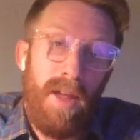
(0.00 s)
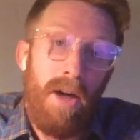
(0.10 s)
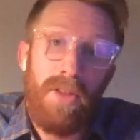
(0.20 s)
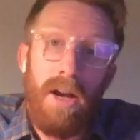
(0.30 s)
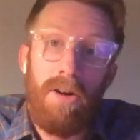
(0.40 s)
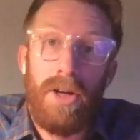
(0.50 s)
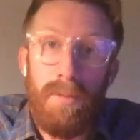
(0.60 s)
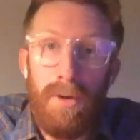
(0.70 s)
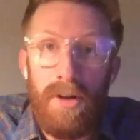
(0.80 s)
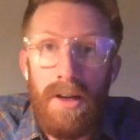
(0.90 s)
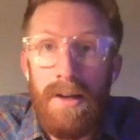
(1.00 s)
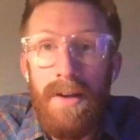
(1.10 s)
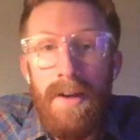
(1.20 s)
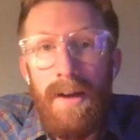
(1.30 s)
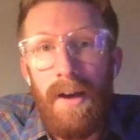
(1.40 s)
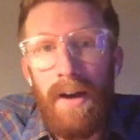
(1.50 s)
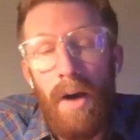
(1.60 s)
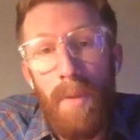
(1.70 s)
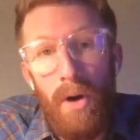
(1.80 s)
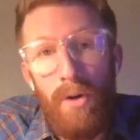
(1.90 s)
healthcare community
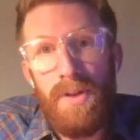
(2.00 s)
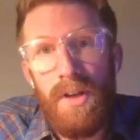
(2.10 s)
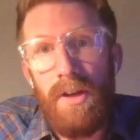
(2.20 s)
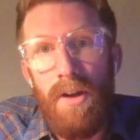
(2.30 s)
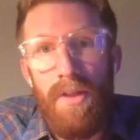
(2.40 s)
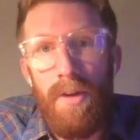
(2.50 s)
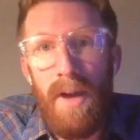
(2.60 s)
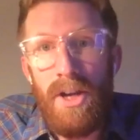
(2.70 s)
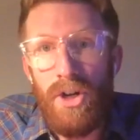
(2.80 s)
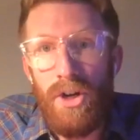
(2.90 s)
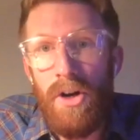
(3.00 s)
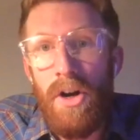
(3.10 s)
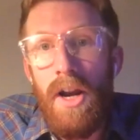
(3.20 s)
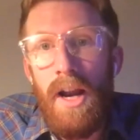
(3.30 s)
opposing the measure